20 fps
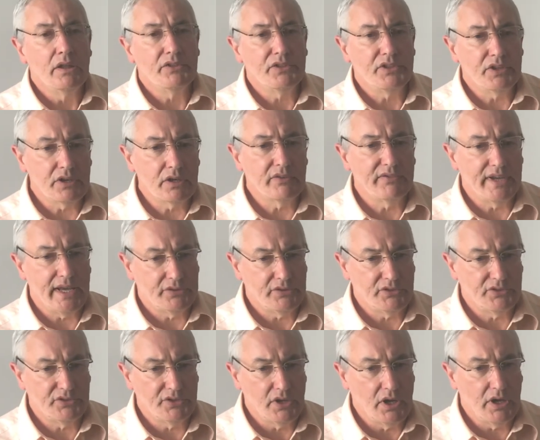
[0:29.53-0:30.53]
Think of
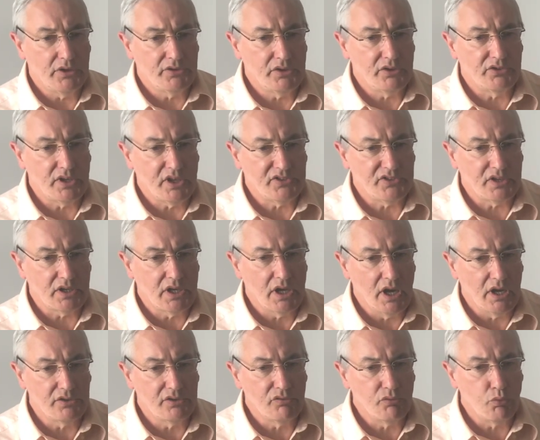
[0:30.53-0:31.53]
exercises as a
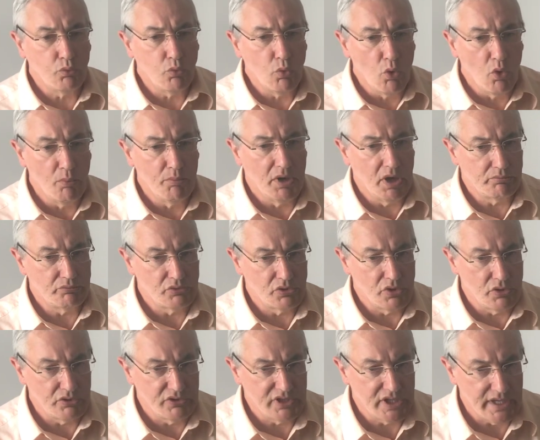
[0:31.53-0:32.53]
kind of warm-up
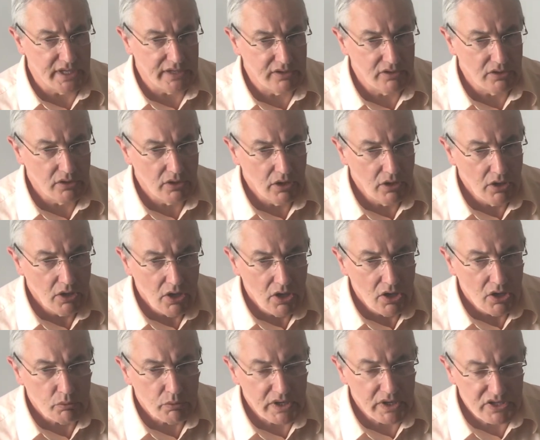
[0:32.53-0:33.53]
routine,
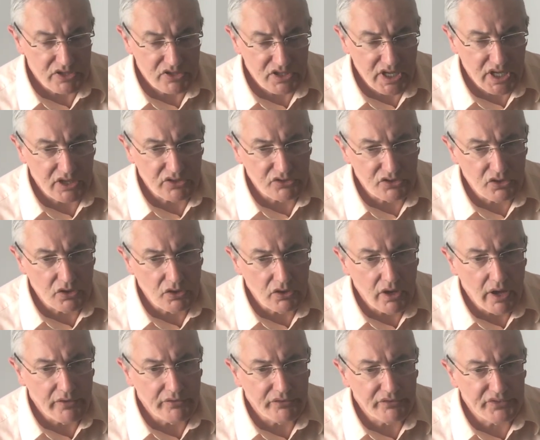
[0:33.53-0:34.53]
which gets you
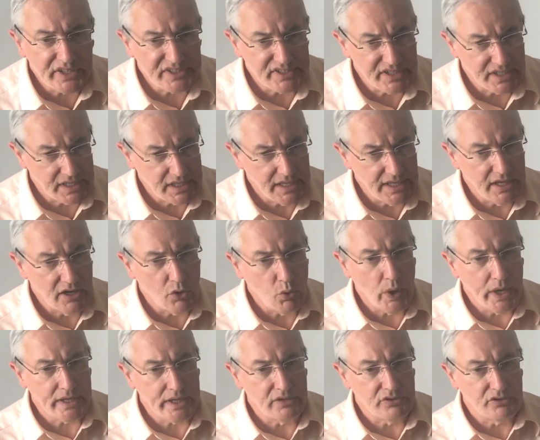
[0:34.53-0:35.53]
physically
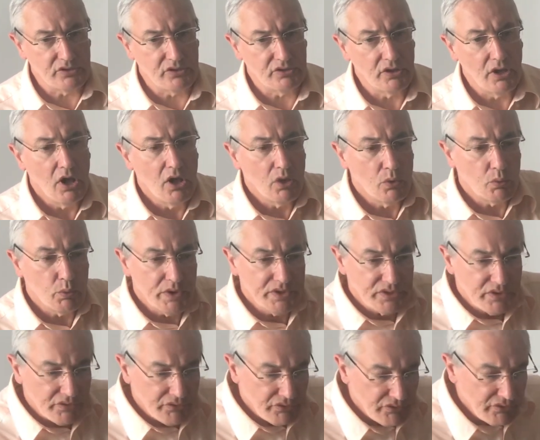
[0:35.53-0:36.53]
acquainted with
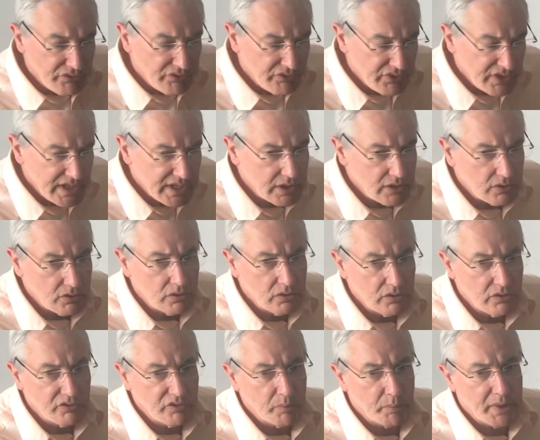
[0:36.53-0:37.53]
the feel
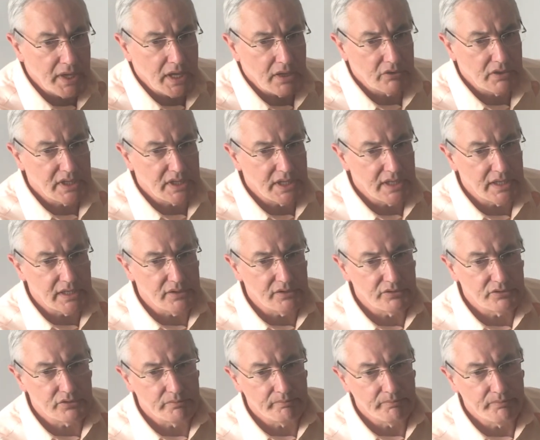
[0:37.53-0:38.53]
of the piano
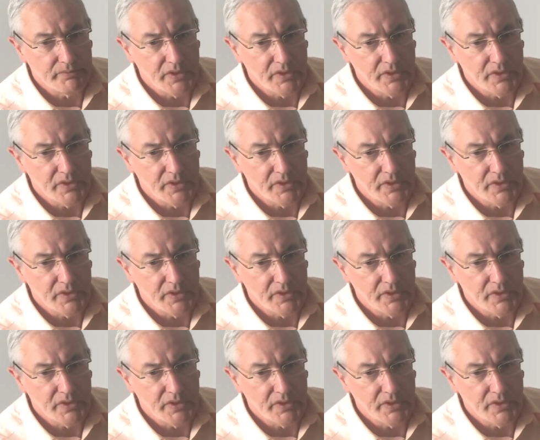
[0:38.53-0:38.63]
keys,